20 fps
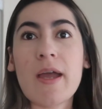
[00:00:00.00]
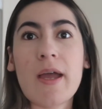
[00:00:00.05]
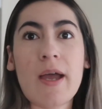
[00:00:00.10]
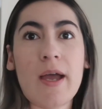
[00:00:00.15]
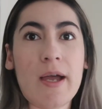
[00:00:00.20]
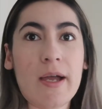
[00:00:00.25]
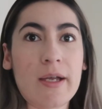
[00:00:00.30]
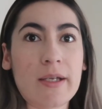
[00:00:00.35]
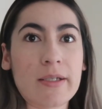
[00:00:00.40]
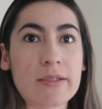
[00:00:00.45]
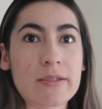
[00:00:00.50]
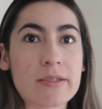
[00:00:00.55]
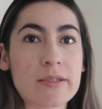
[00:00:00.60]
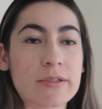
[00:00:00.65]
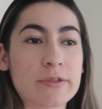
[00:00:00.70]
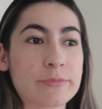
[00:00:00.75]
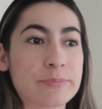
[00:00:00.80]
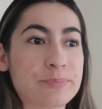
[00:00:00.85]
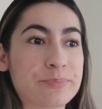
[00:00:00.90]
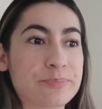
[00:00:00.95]

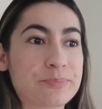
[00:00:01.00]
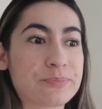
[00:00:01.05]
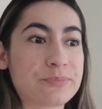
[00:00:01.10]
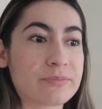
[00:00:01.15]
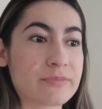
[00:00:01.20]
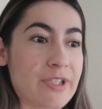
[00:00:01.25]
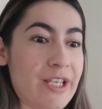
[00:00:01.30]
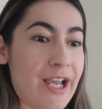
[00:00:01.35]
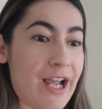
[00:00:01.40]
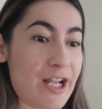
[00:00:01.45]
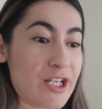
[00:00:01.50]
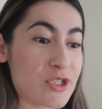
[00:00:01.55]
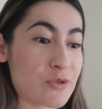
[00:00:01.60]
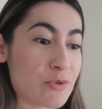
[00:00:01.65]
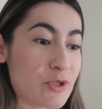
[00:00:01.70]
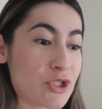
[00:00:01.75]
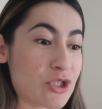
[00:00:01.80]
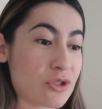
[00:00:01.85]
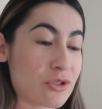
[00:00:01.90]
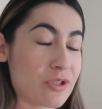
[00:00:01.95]
and yeah, I just
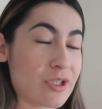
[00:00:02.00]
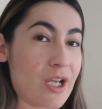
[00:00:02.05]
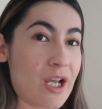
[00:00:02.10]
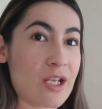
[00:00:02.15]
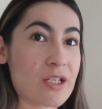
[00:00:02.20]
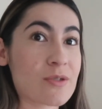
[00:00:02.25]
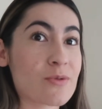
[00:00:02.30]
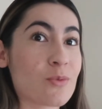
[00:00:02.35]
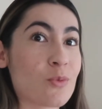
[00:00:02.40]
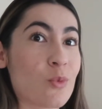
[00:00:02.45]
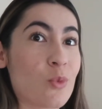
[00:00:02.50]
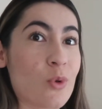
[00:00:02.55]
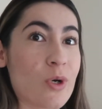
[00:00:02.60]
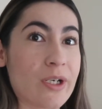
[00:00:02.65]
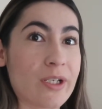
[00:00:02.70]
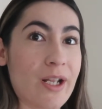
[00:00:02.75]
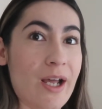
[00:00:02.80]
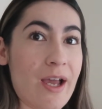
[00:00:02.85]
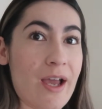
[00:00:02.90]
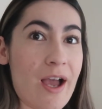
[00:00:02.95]
want to show you guys
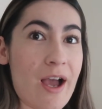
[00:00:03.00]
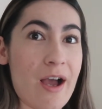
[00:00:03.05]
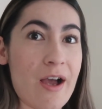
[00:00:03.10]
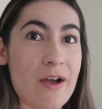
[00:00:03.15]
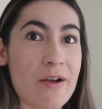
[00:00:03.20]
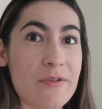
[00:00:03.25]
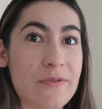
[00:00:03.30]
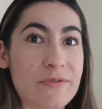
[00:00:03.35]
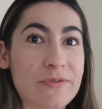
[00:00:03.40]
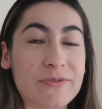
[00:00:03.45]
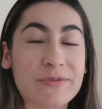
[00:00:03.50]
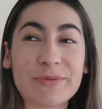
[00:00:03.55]
what I have